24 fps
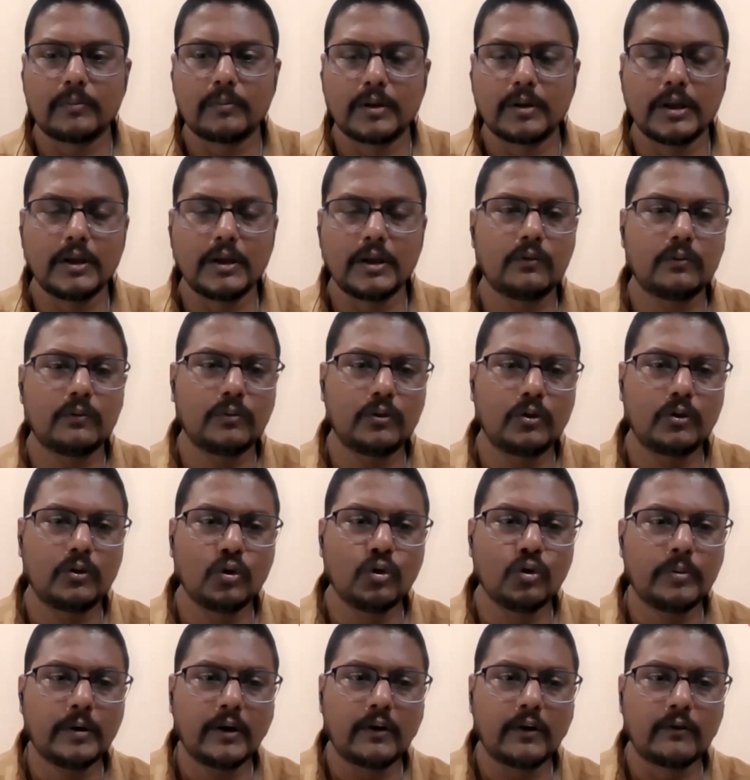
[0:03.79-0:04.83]
These
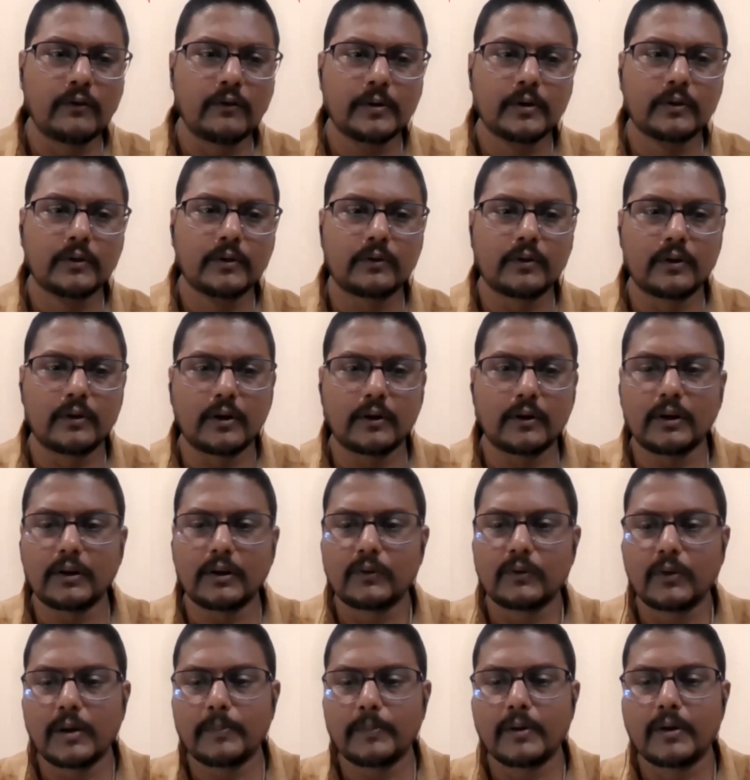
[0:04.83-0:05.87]
two vipers, Russell's
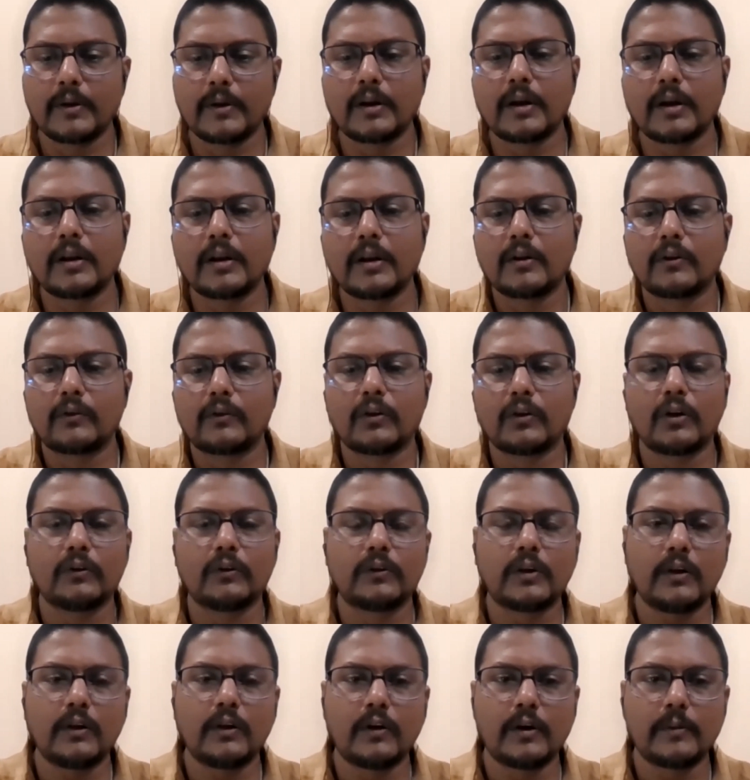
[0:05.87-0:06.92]
viper and
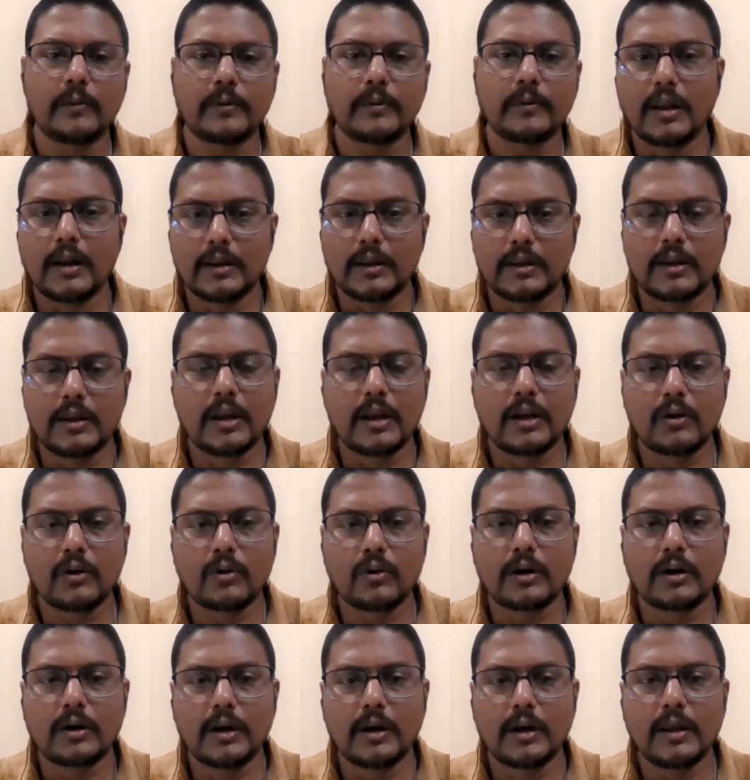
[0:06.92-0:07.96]
saw-scale viper, they do
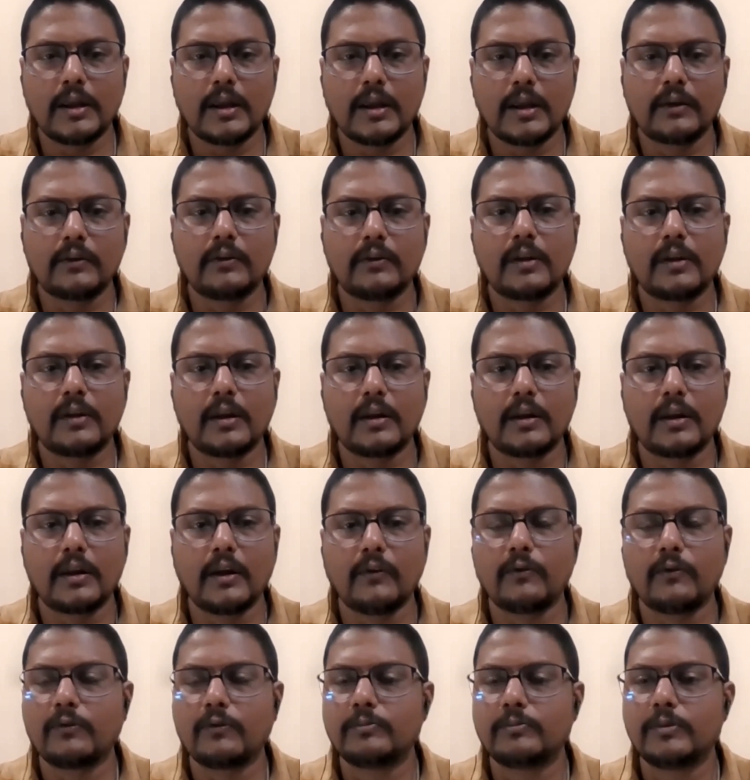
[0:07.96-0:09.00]
not lay eggs, they
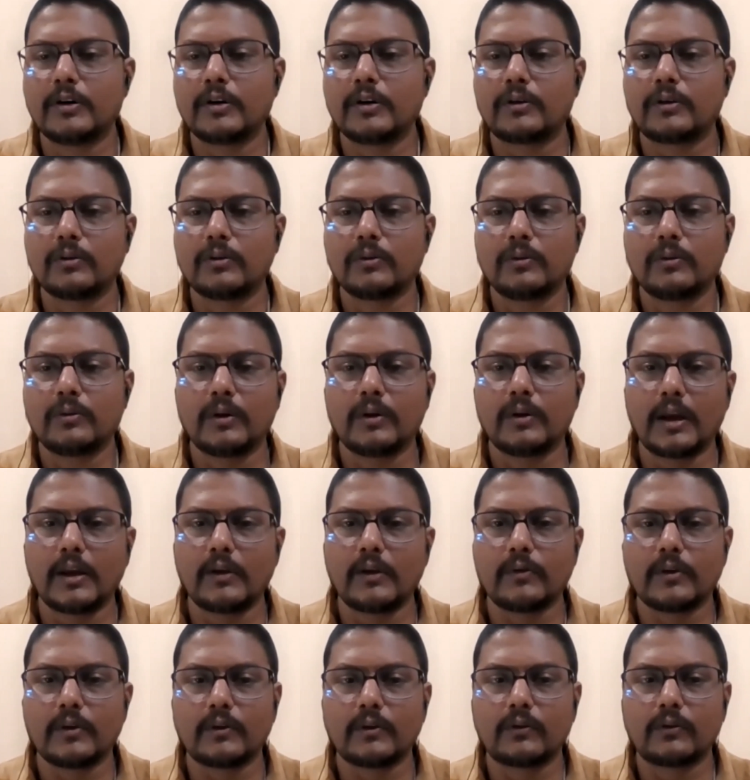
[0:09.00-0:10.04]
give birth to live
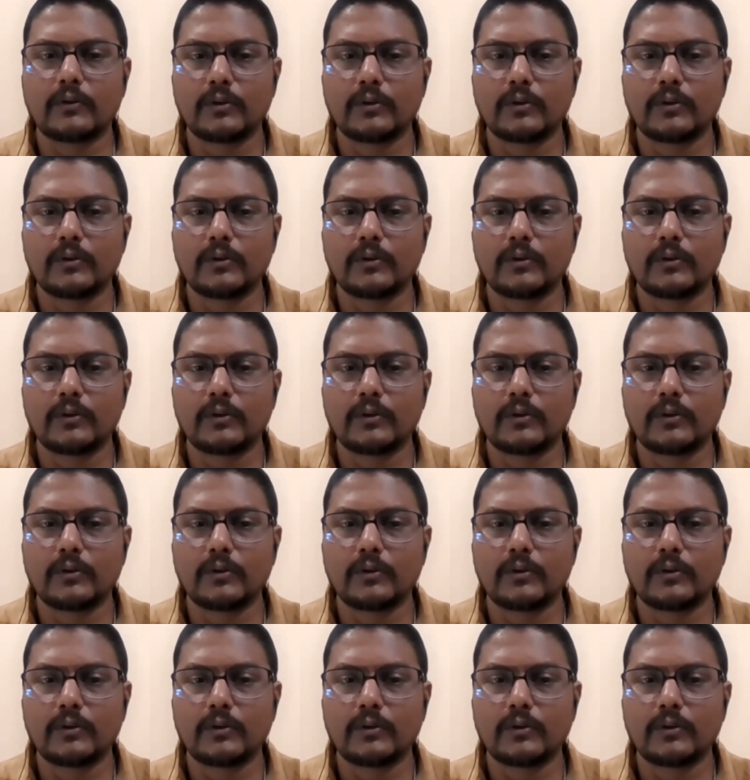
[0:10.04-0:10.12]
ones.